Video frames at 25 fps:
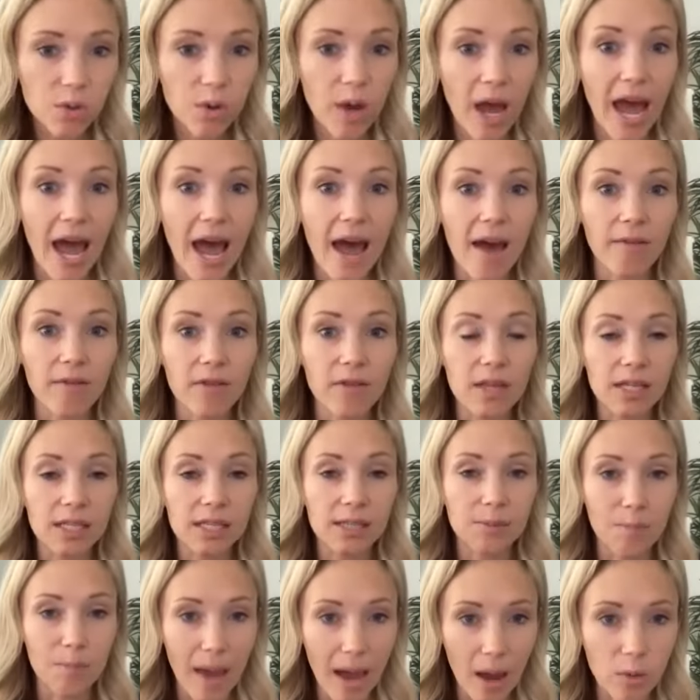you have
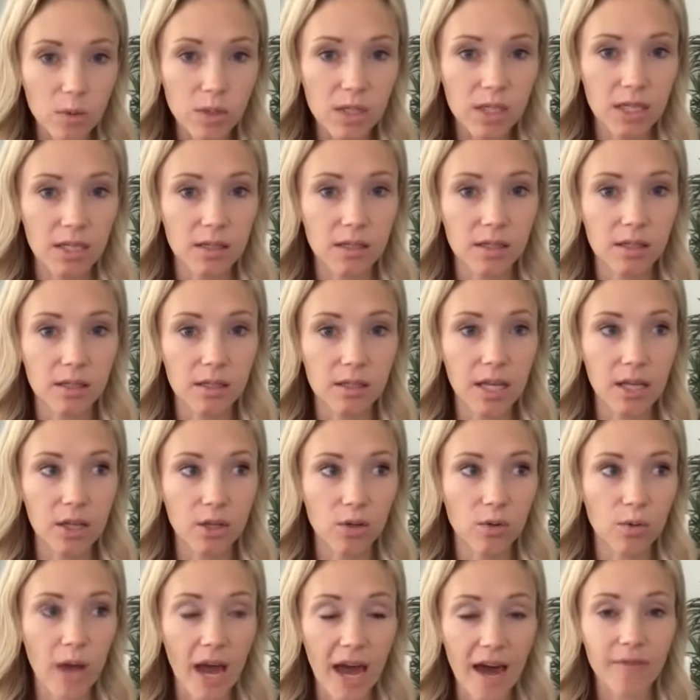this mountain that
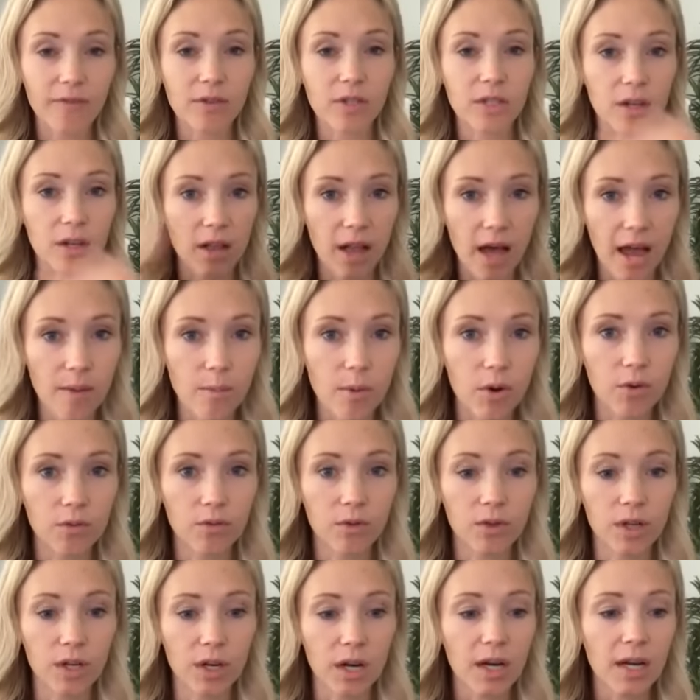you have to climb
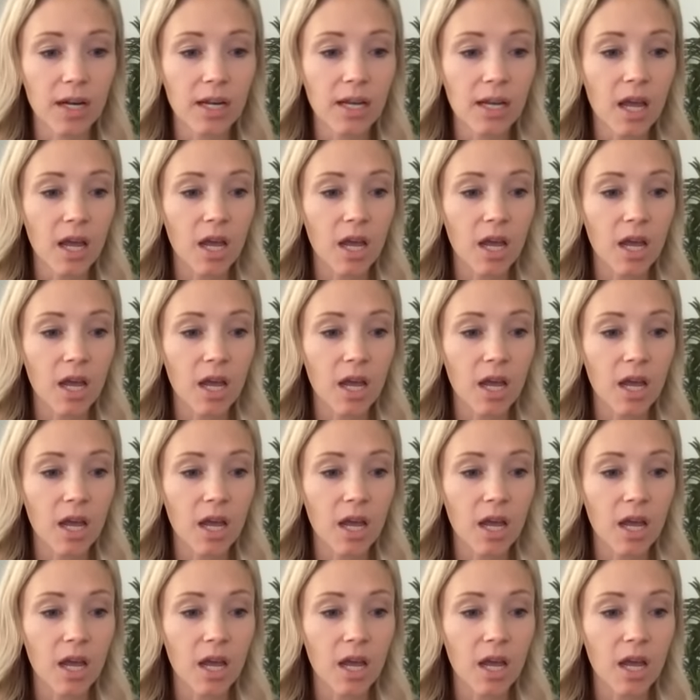over